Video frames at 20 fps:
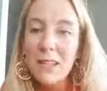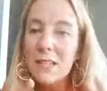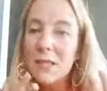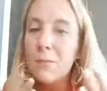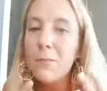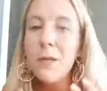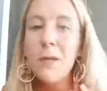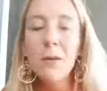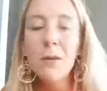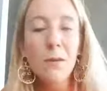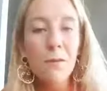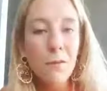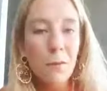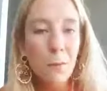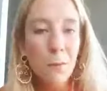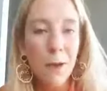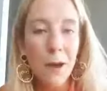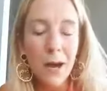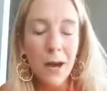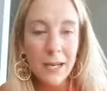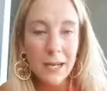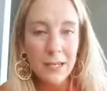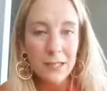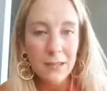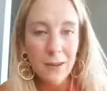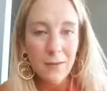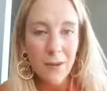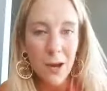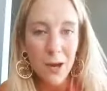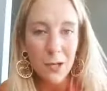these beautiful bodies
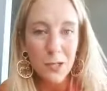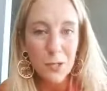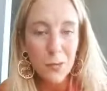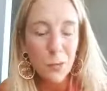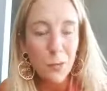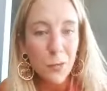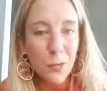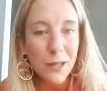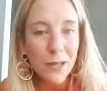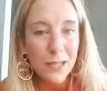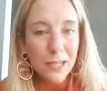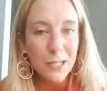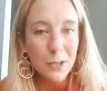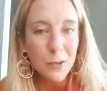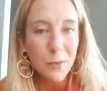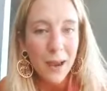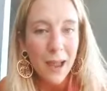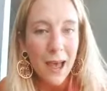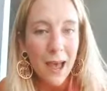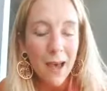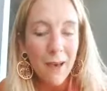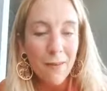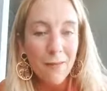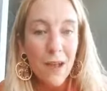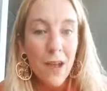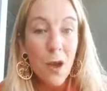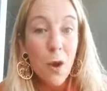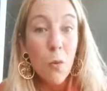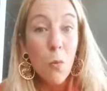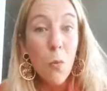of ours really do have,
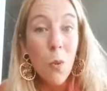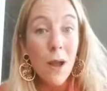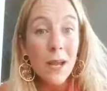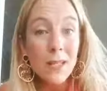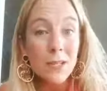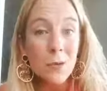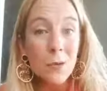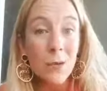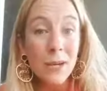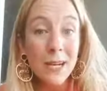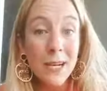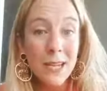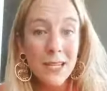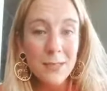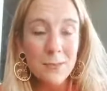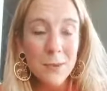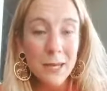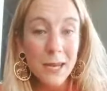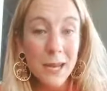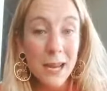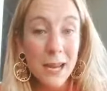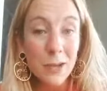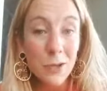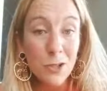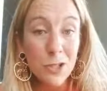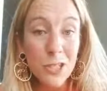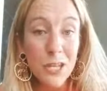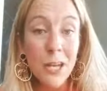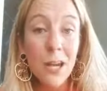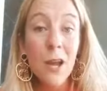what orgasmic
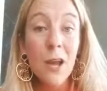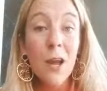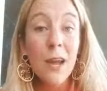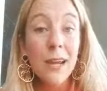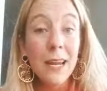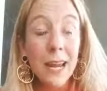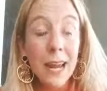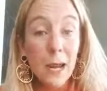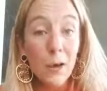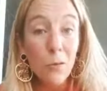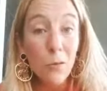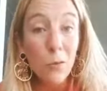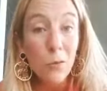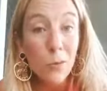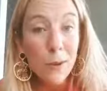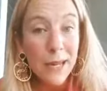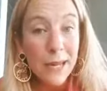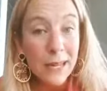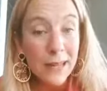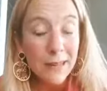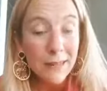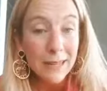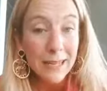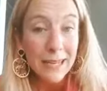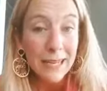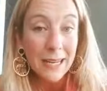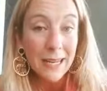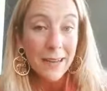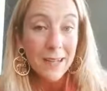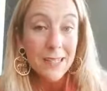energy can
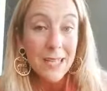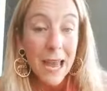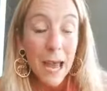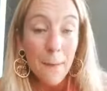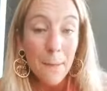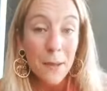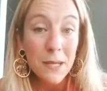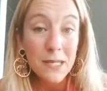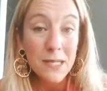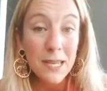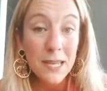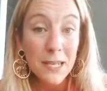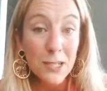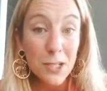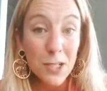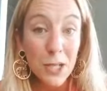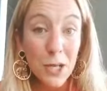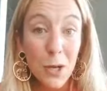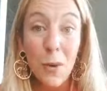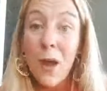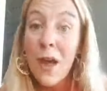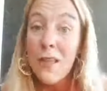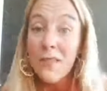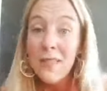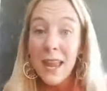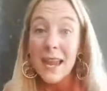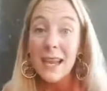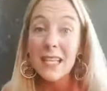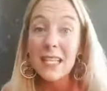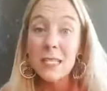really tap us into,
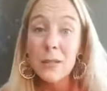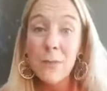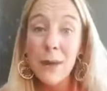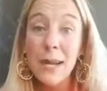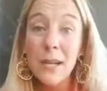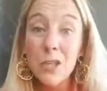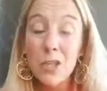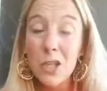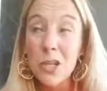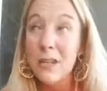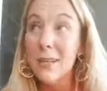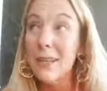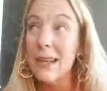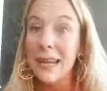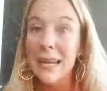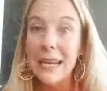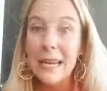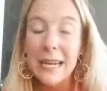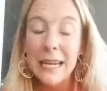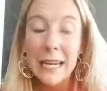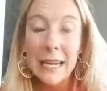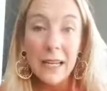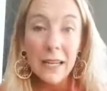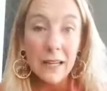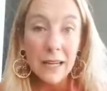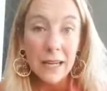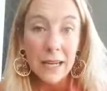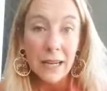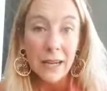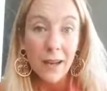the expansion, the
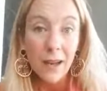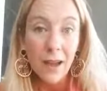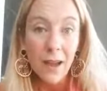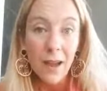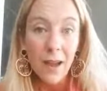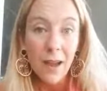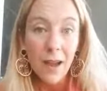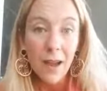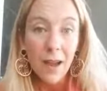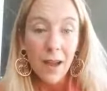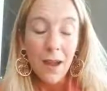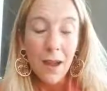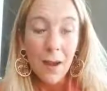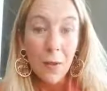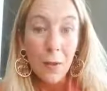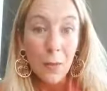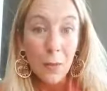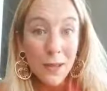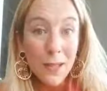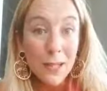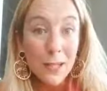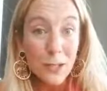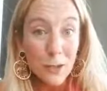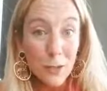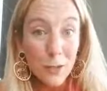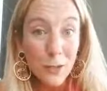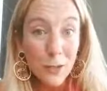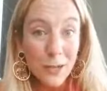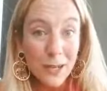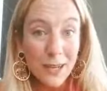healing. Really,
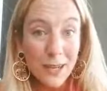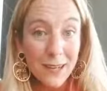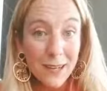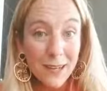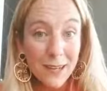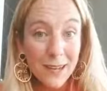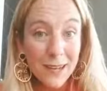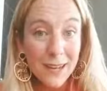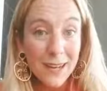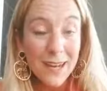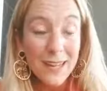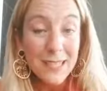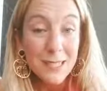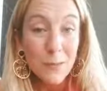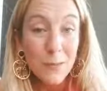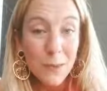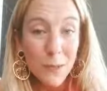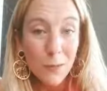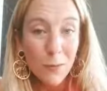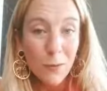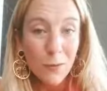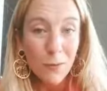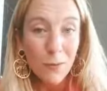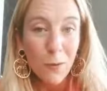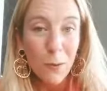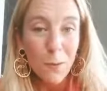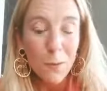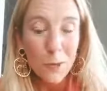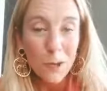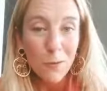truly, it's a
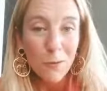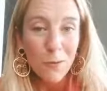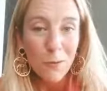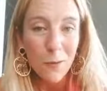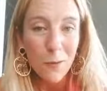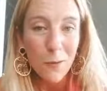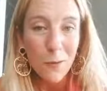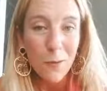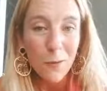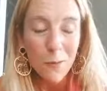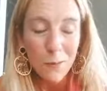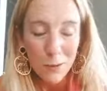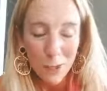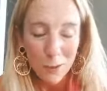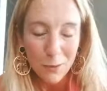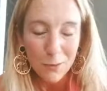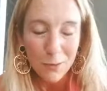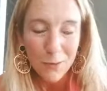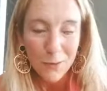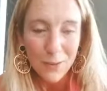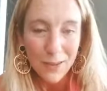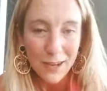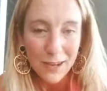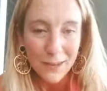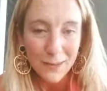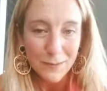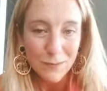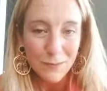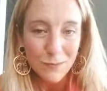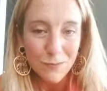beautiful thing.
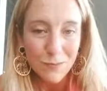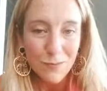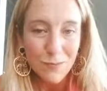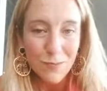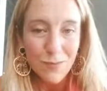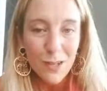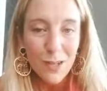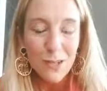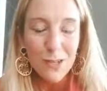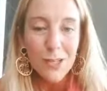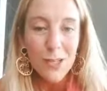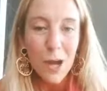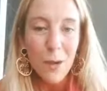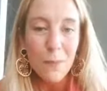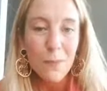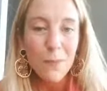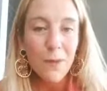So